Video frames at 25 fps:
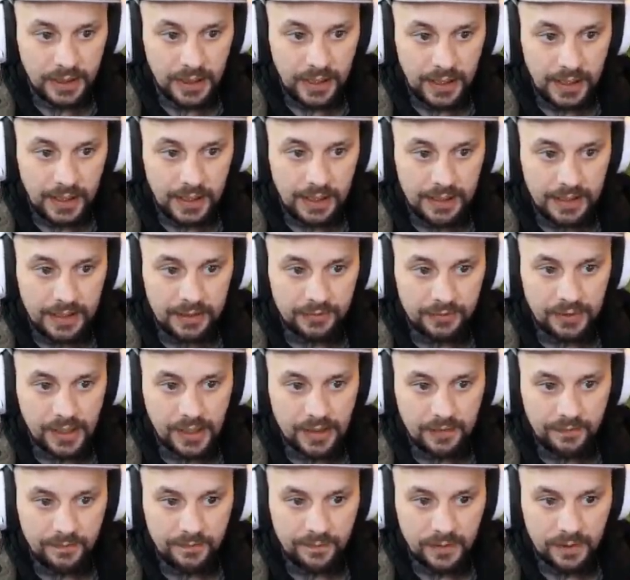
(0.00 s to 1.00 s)
It is
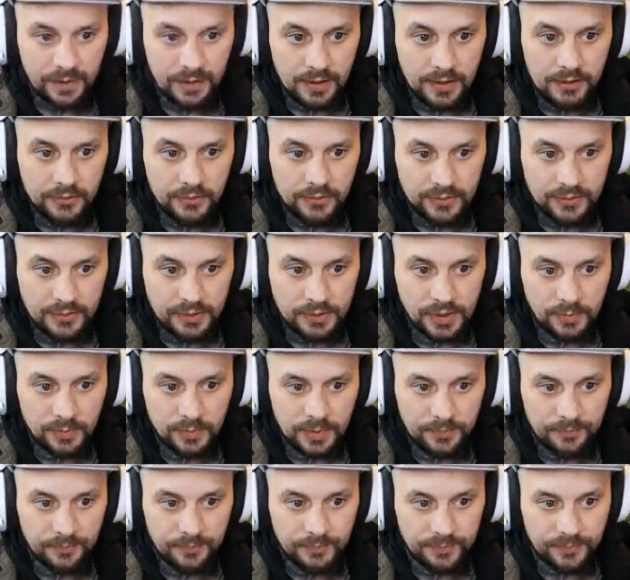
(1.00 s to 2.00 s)
a fertilizing job,
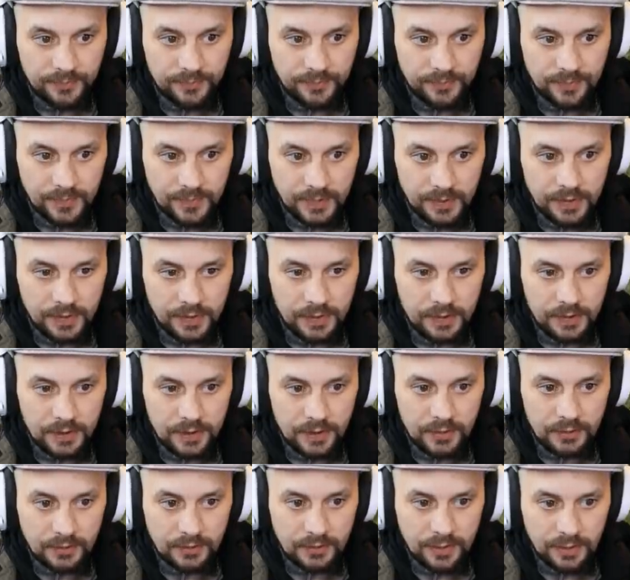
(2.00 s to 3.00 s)

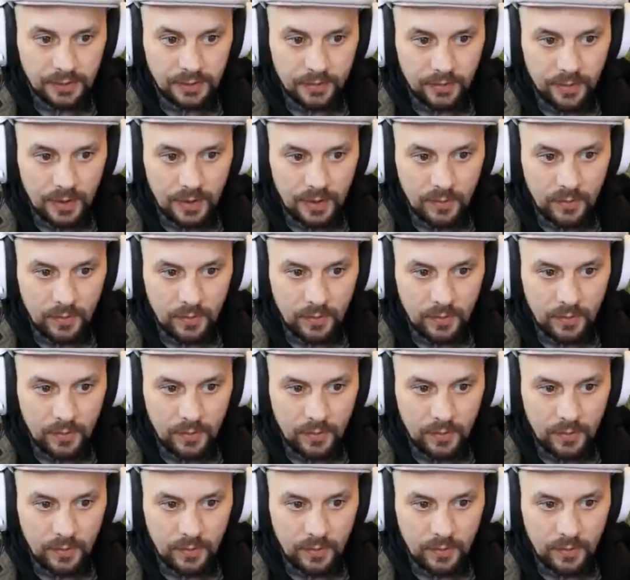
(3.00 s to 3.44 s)
so